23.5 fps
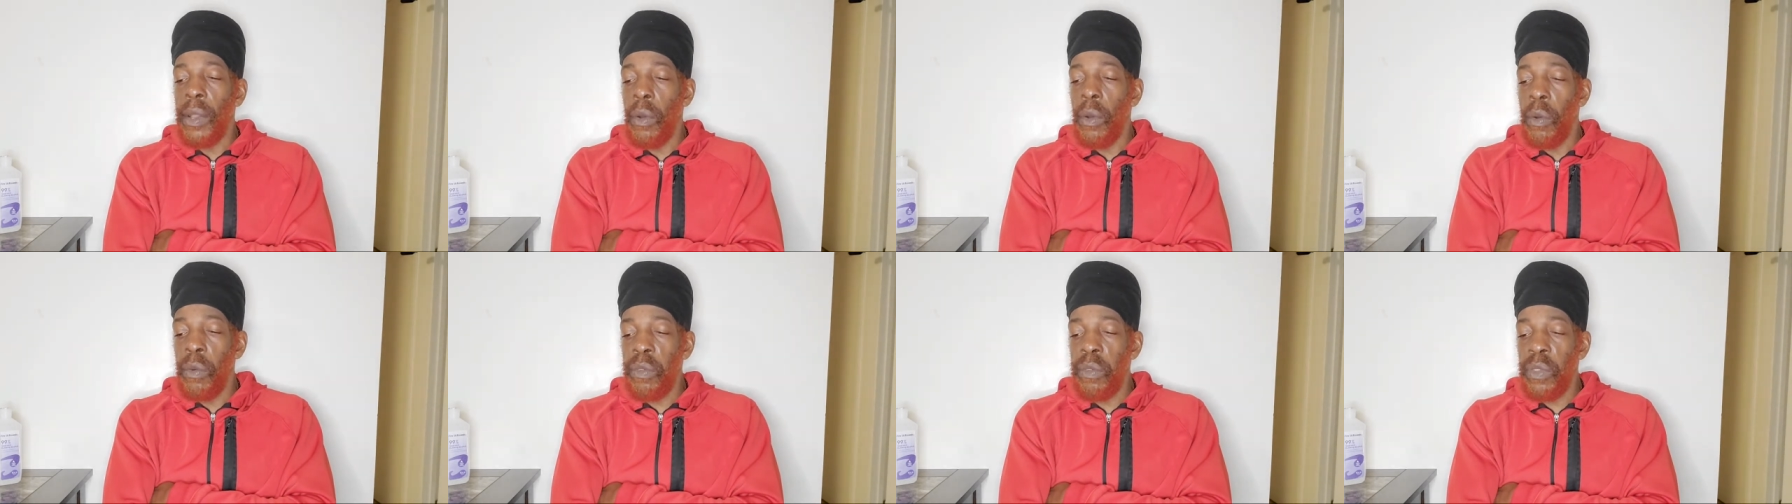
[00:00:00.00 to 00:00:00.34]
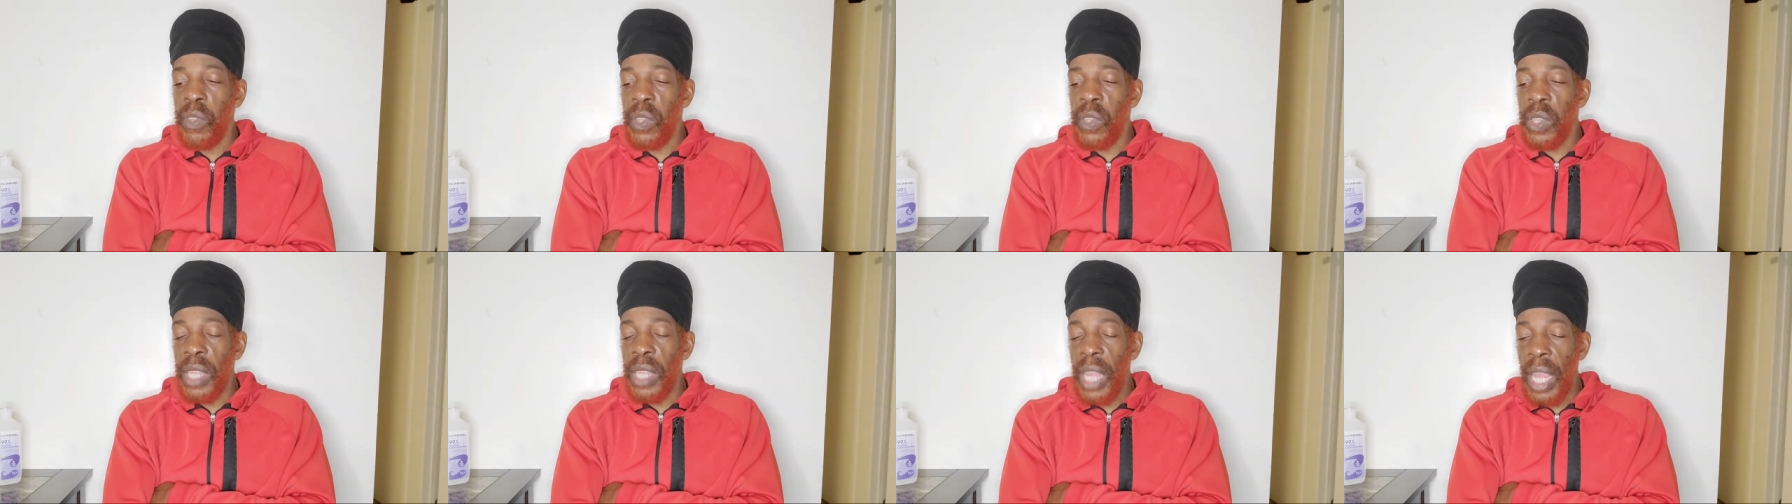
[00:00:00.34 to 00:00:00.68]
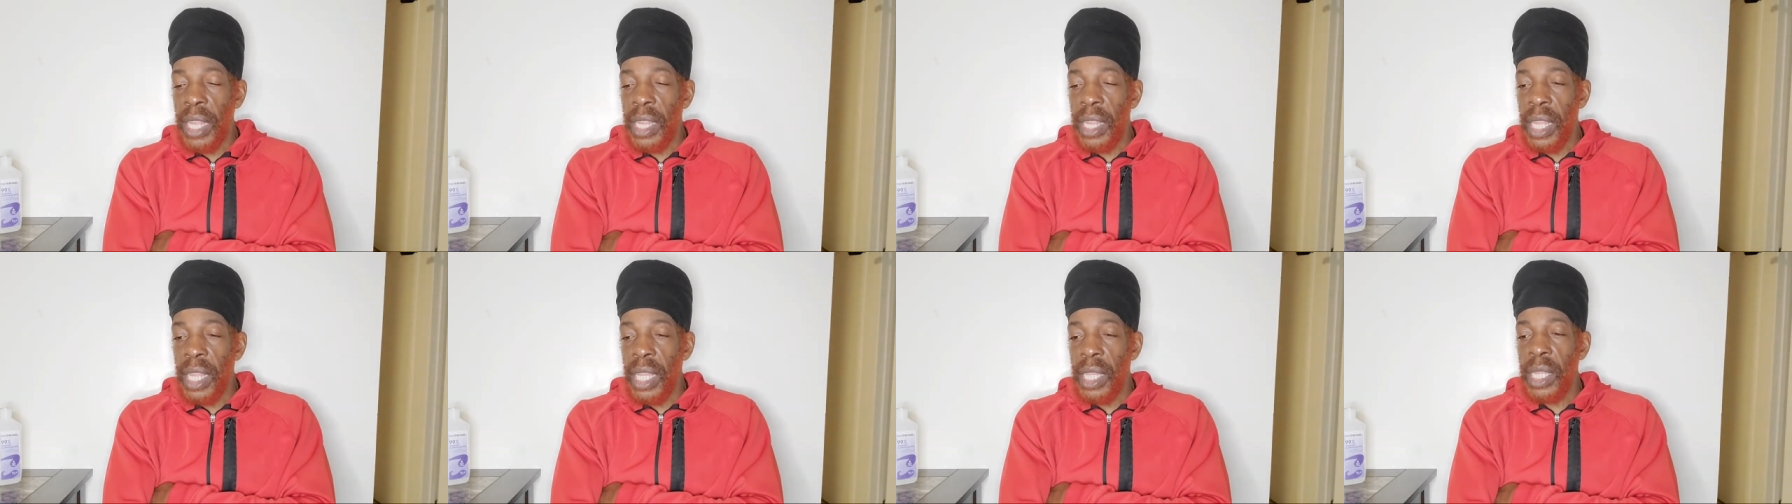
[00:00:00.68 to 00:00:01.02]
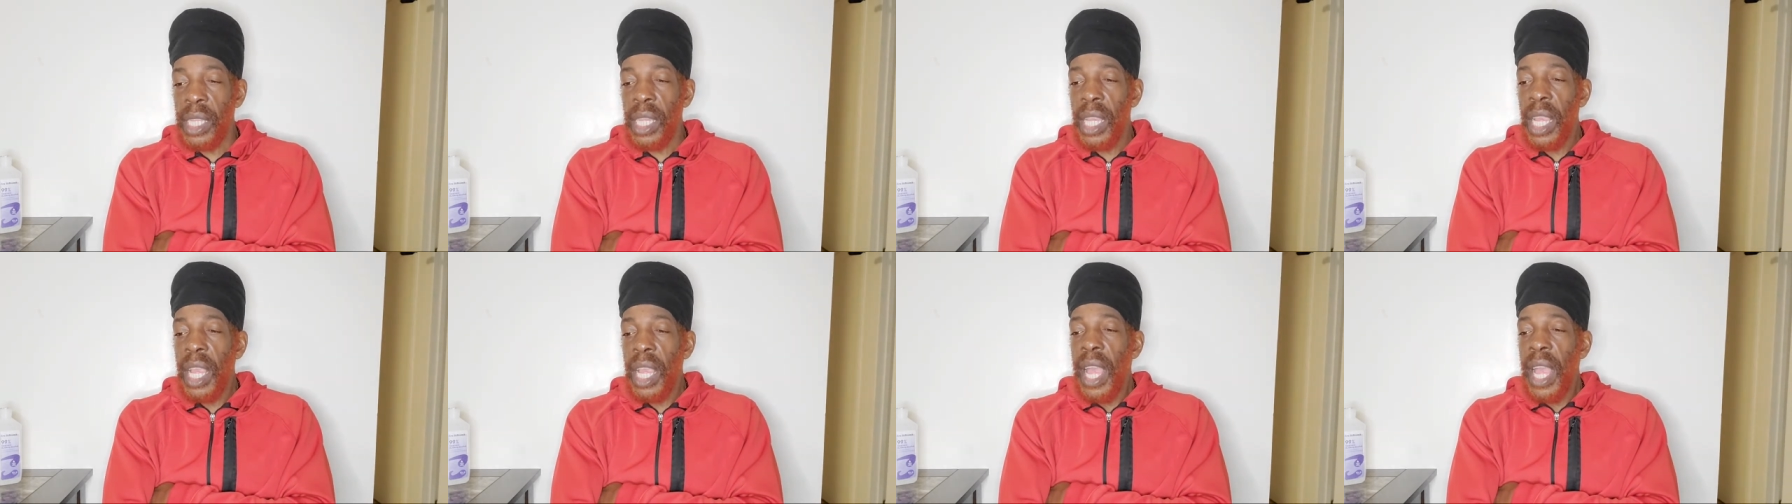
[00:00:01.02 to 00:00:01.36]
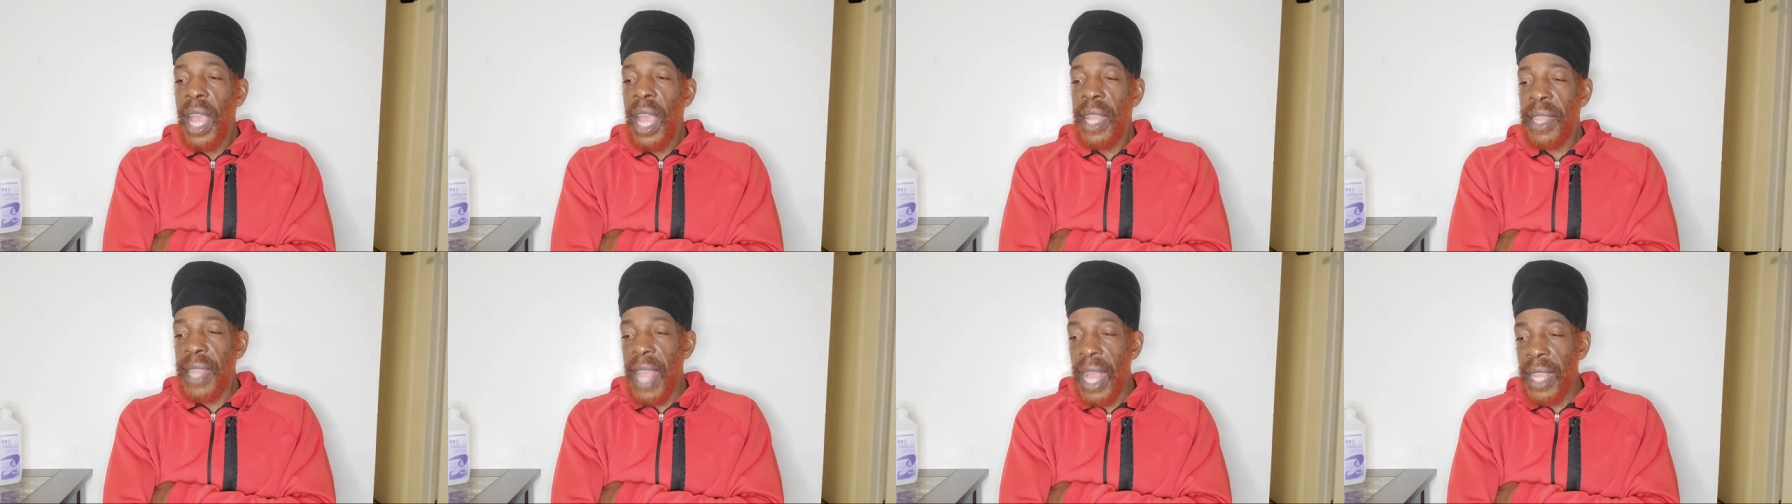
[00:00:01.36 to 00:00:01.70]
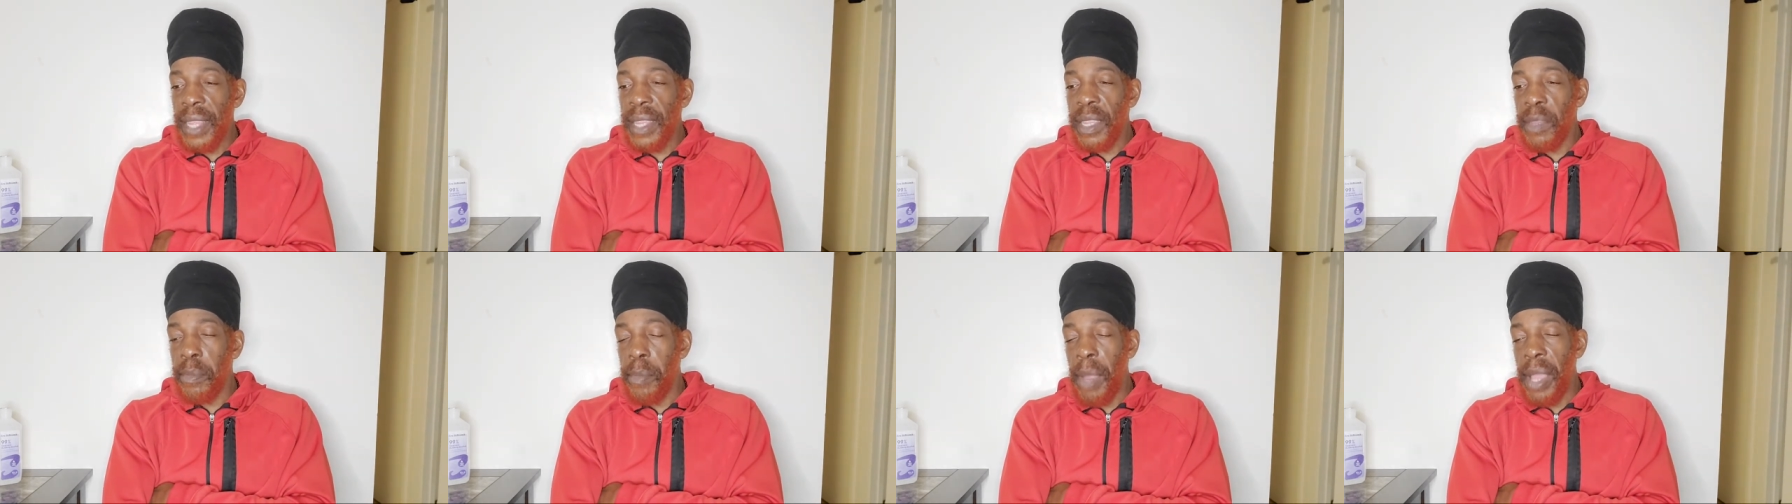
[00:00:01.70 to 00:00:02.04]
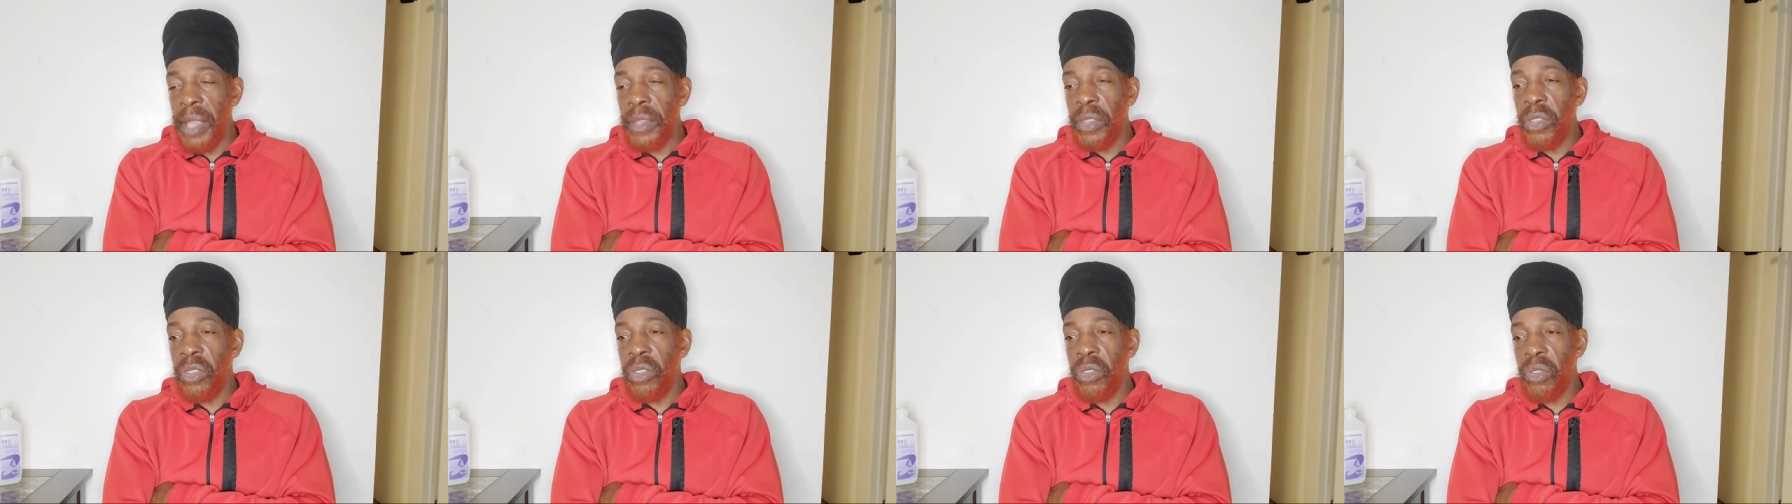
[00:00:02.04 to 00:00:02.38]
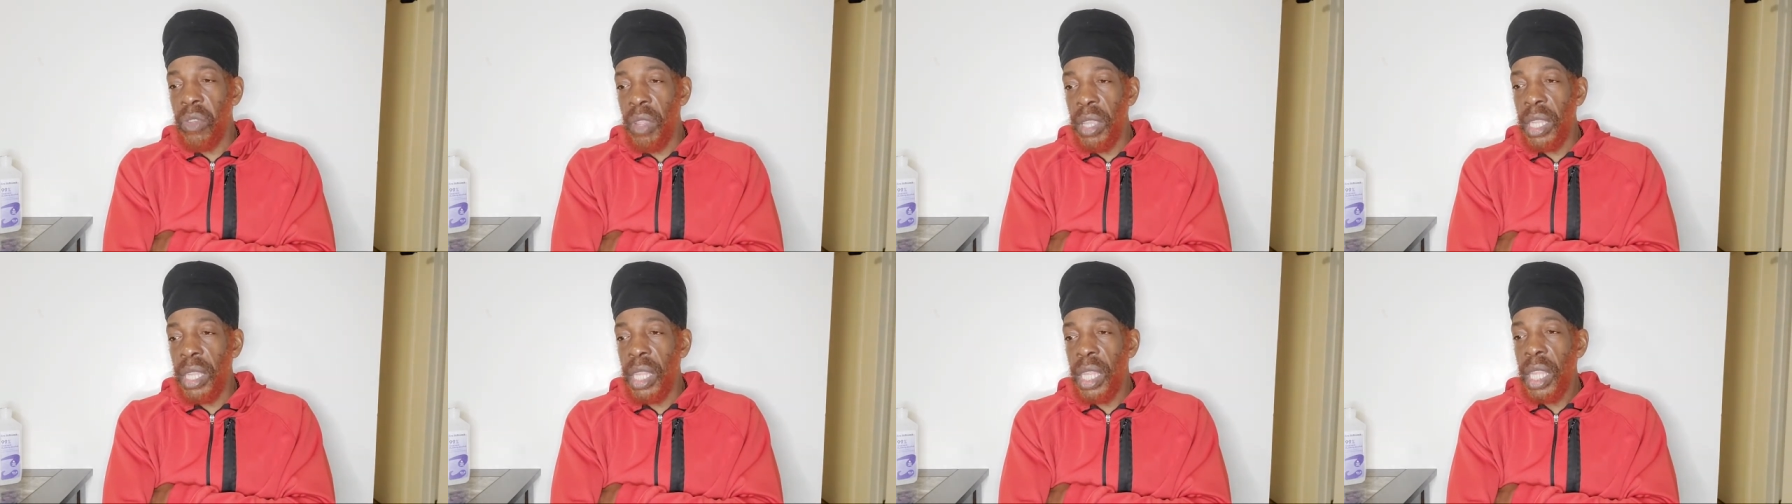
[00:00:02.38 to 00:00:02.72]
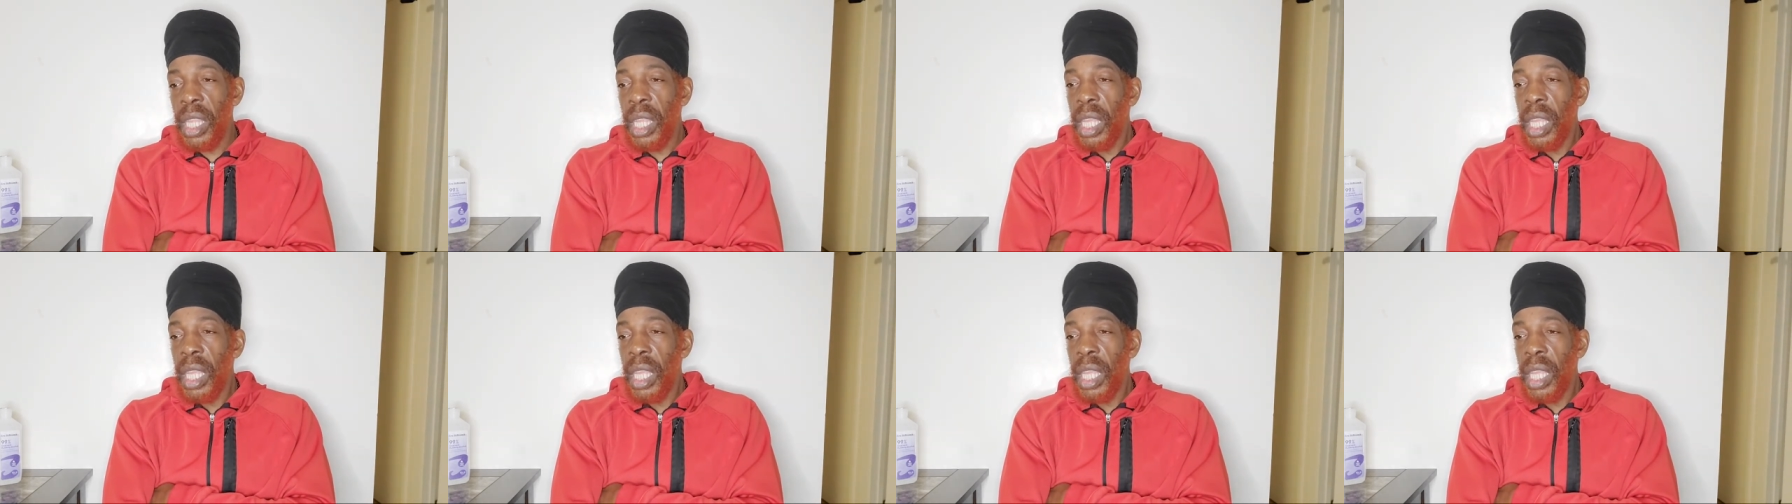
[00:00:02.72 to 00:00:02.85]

I understand this, that's my strength.